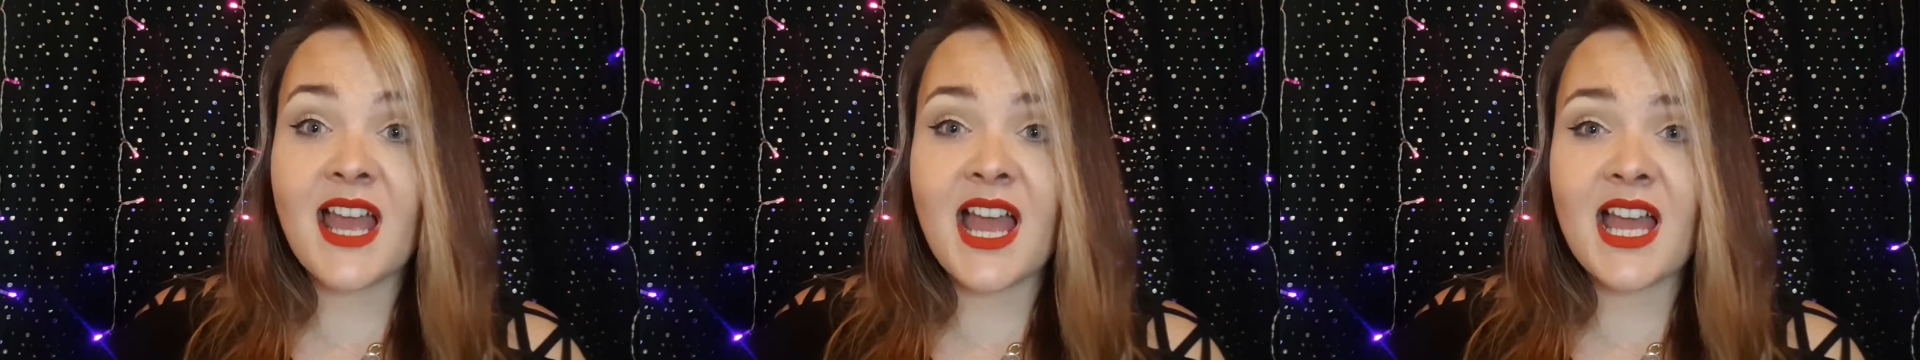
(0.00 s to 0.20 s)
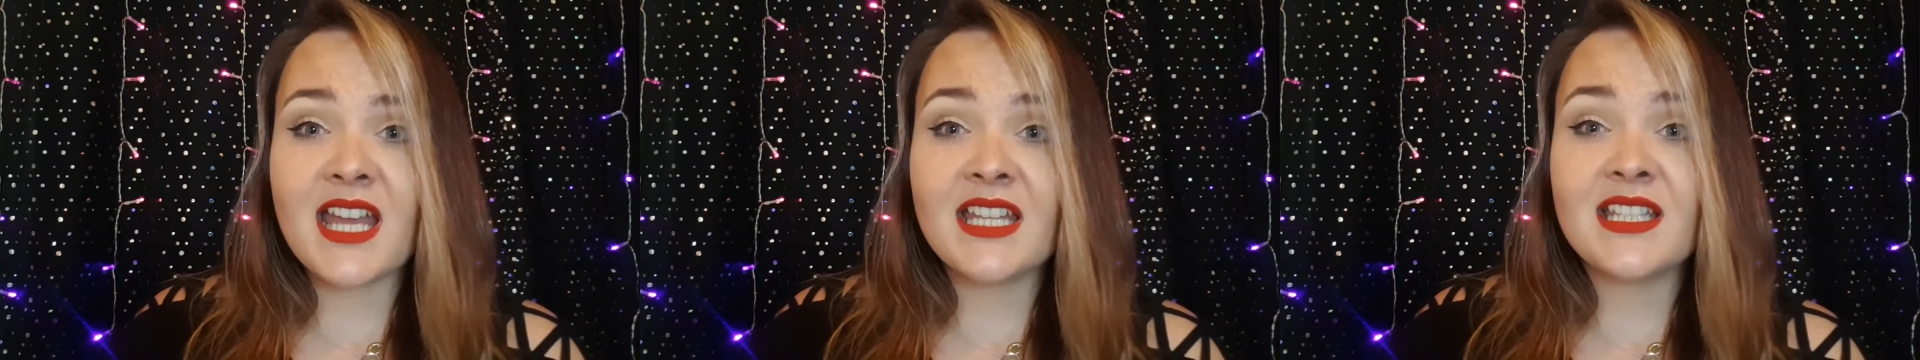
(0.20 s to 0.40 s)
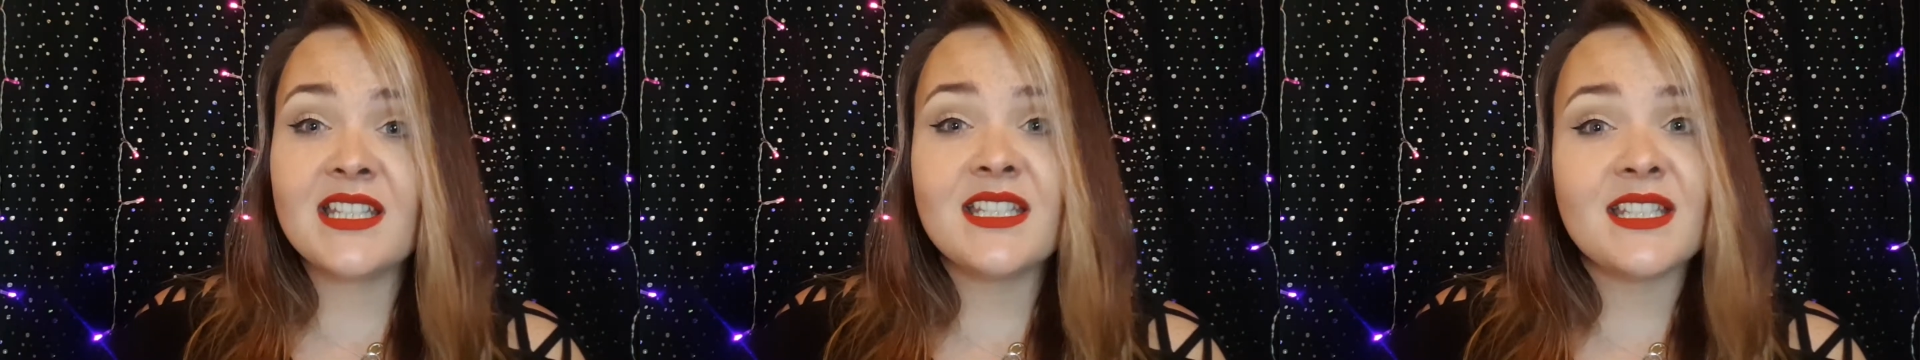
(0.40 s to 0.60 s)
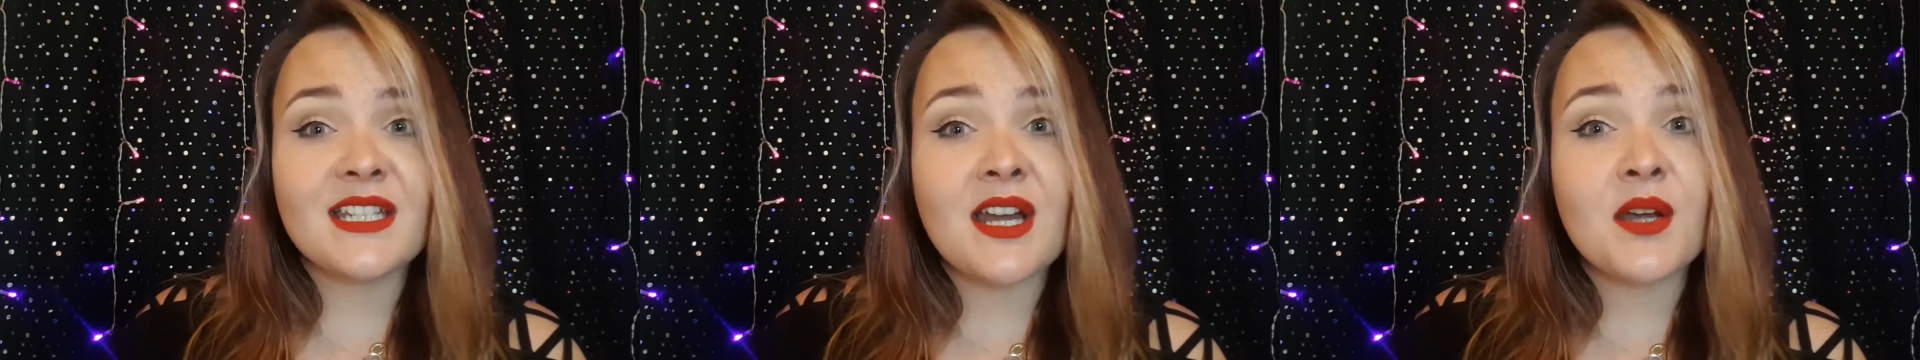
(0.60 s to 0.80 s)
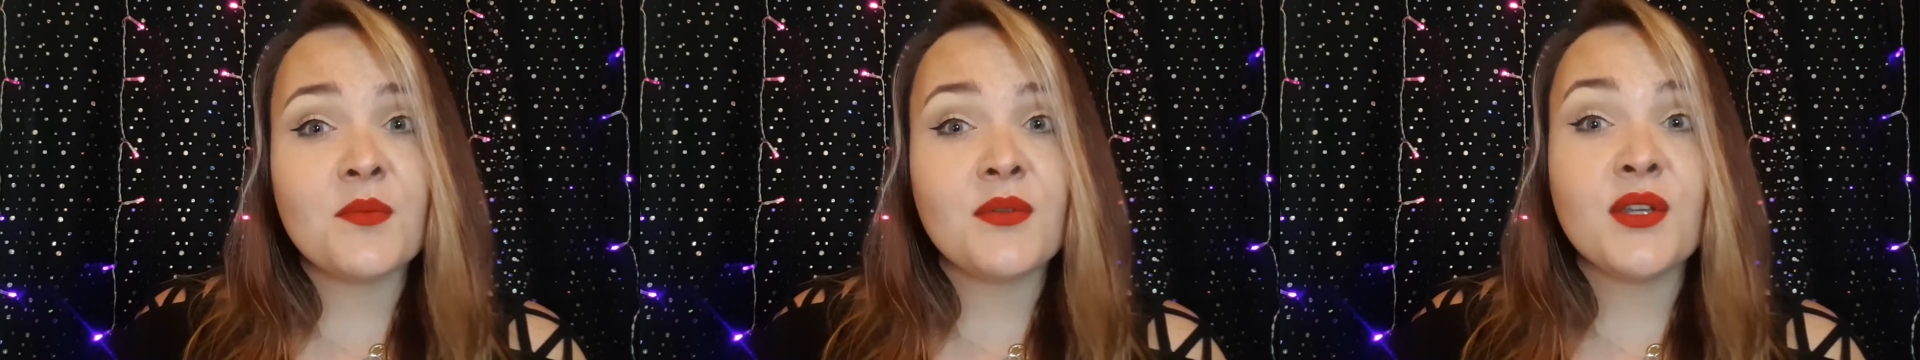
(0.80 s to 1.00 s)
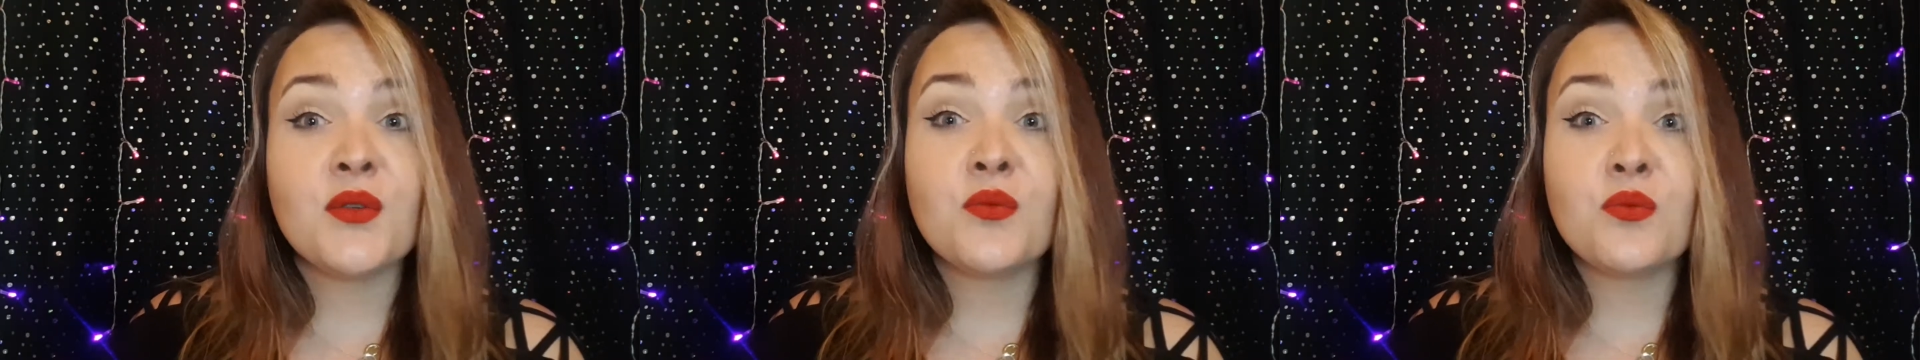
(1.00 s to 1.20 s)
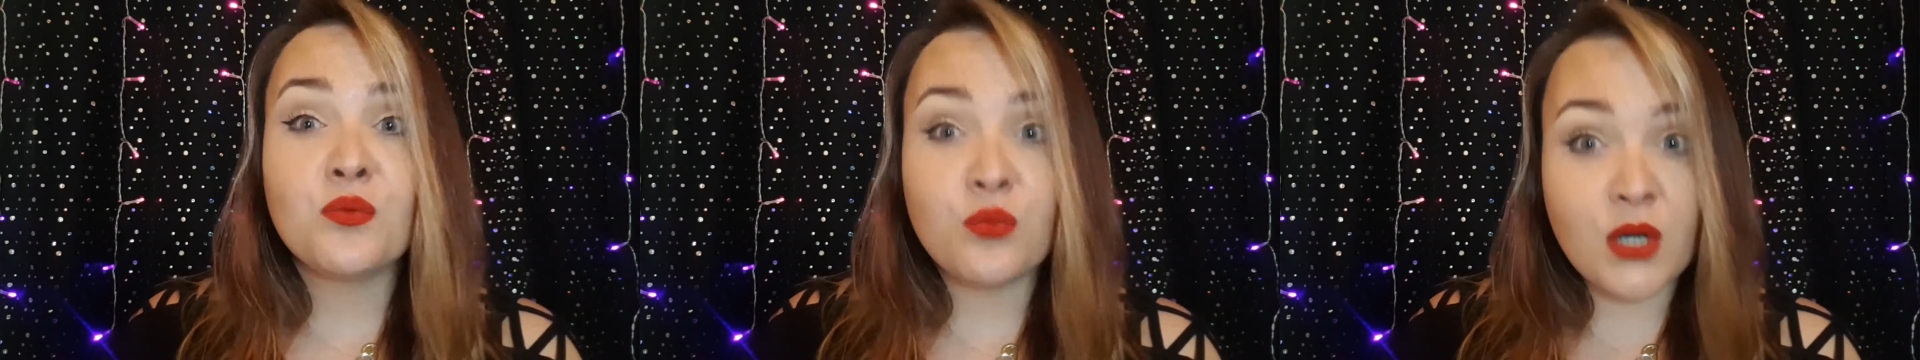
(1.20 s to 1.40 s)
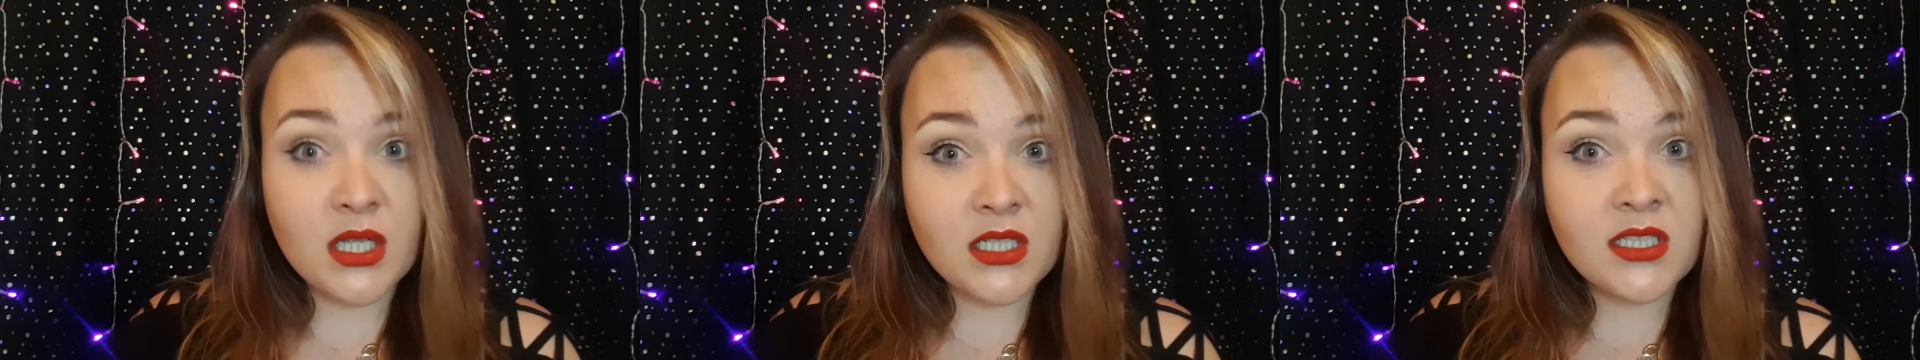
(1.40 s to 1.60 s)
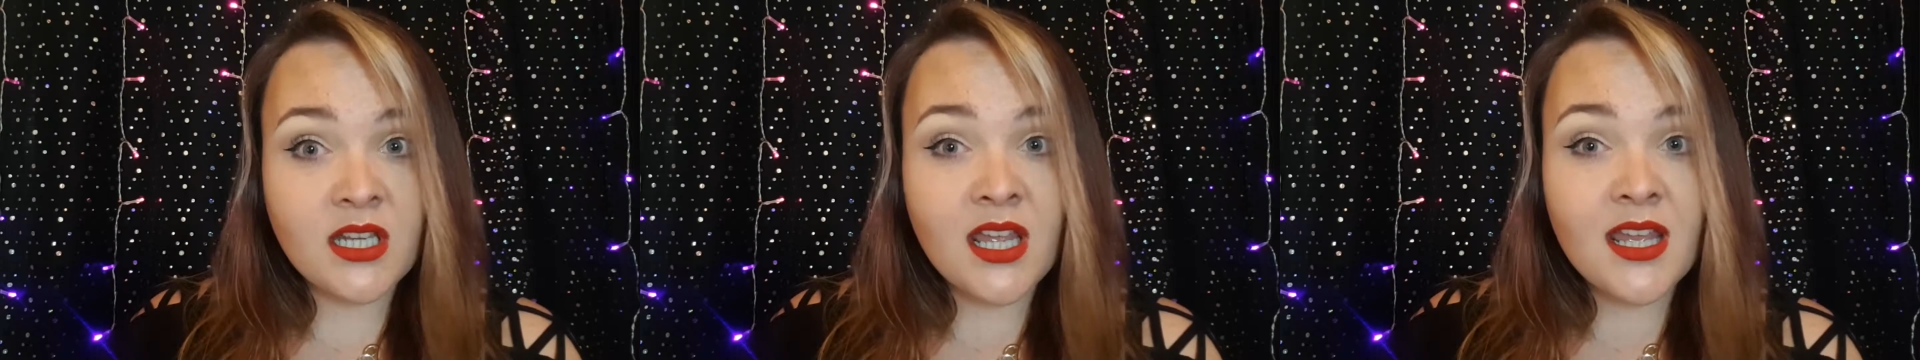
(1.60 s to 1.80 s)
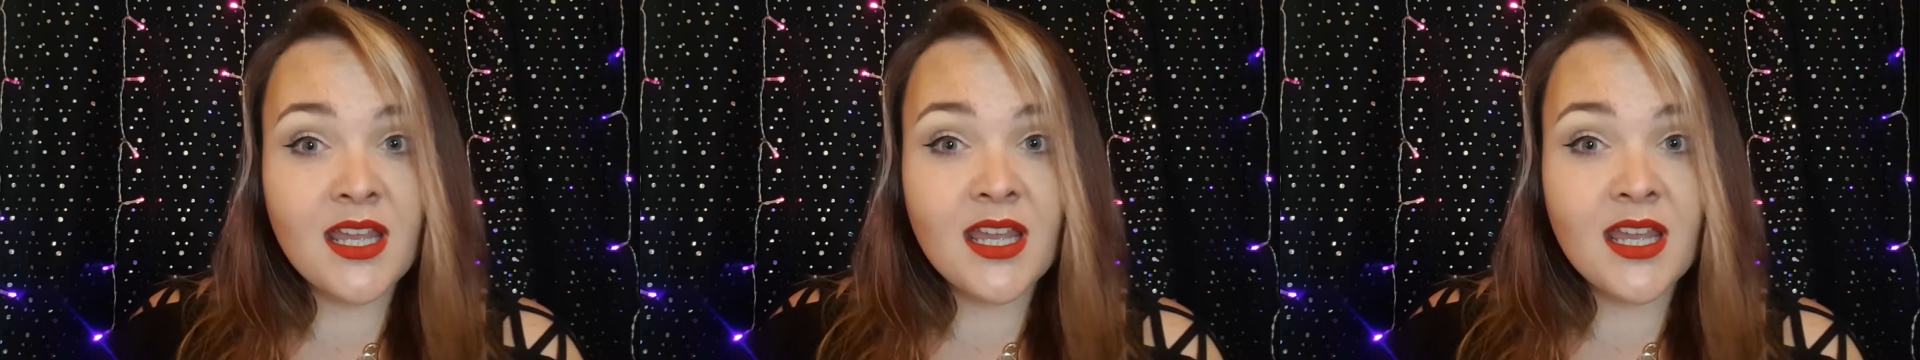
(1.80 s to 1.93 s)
and Darby won,